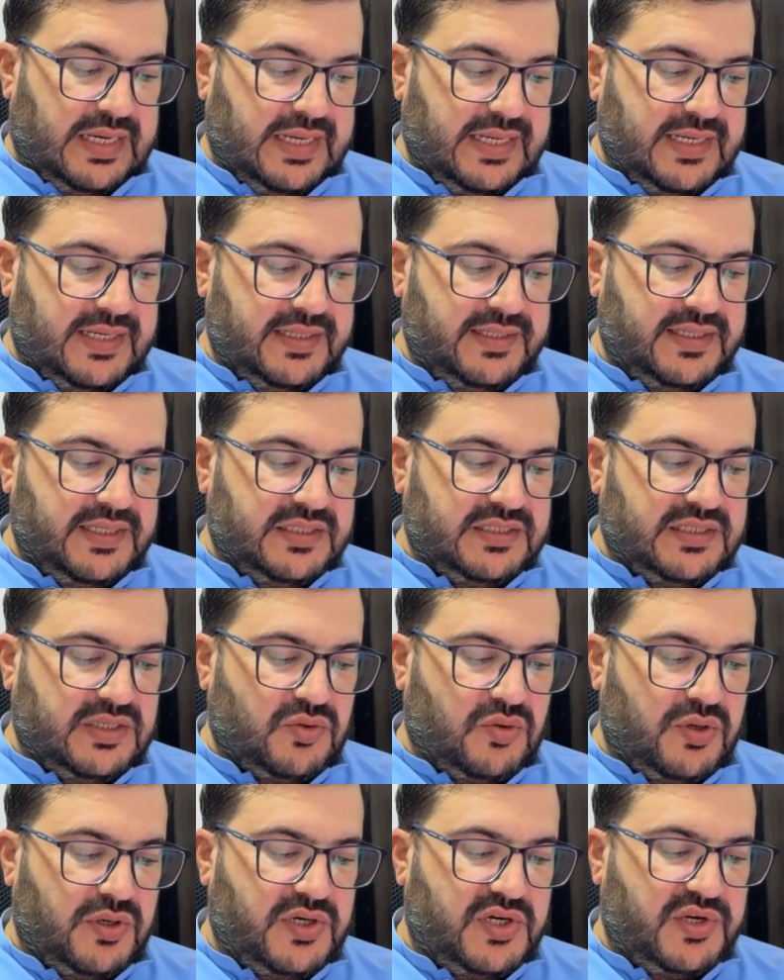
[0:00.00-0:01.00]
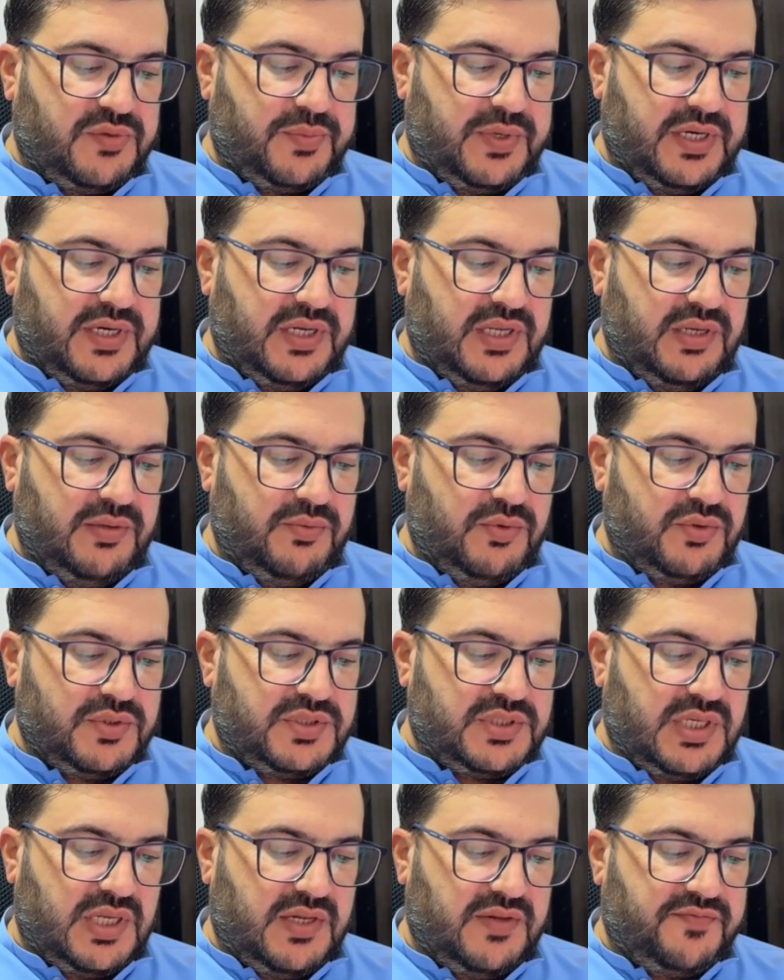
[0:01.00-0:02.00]
I contacted QuadraBay team to
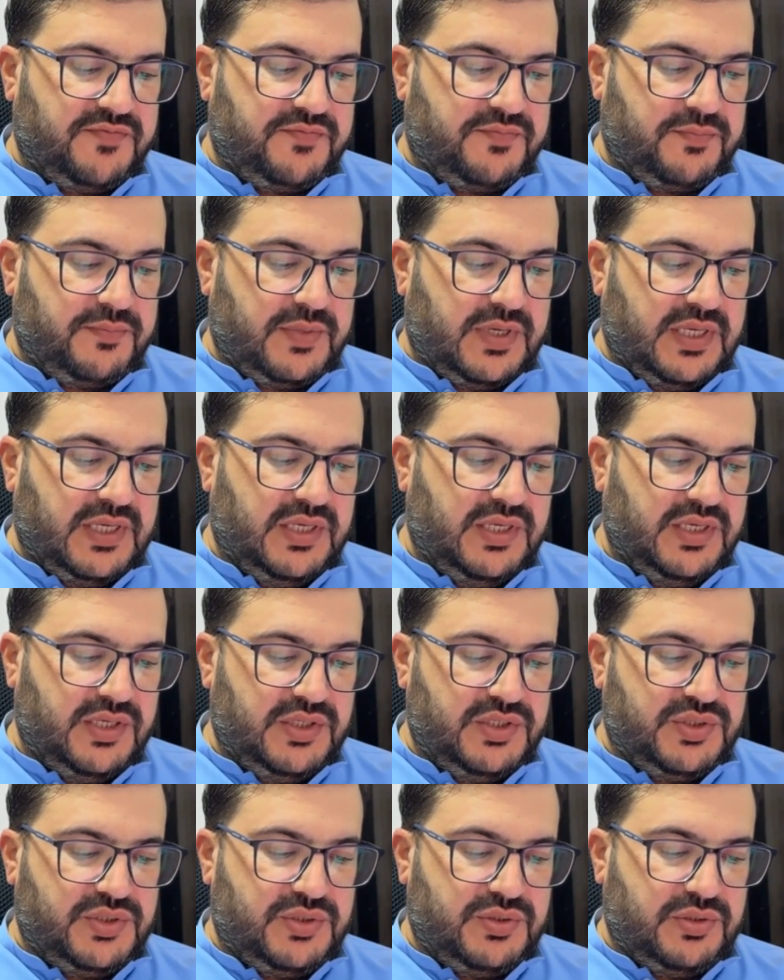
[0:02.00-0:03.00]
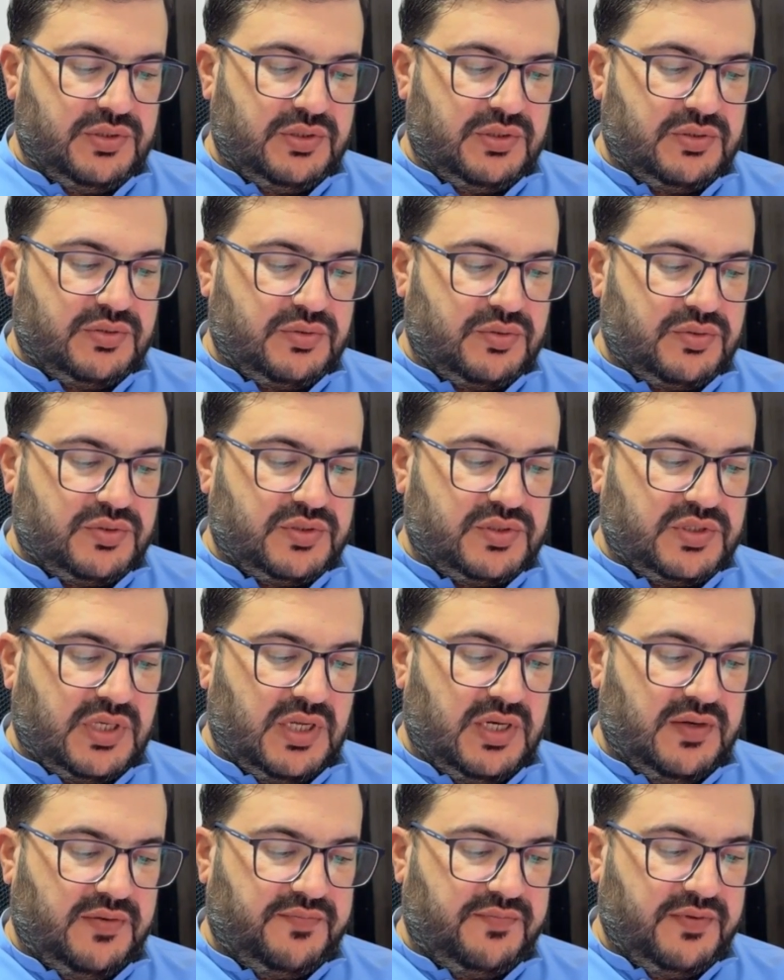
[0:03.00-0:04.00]
solve my issue, to
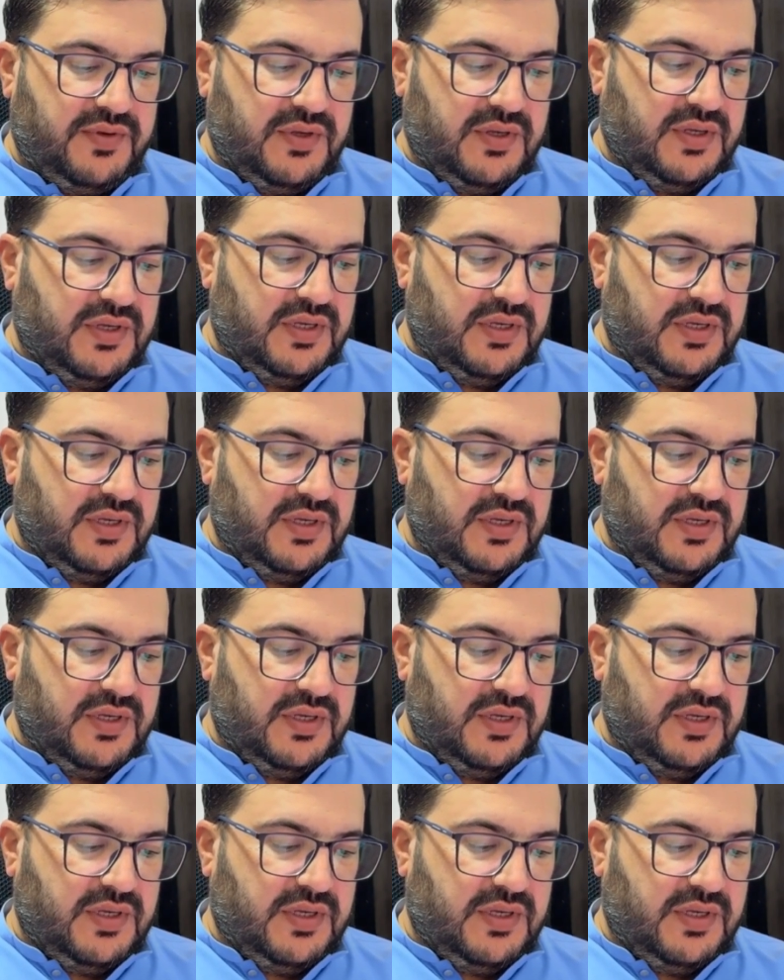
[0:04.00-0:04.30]
solve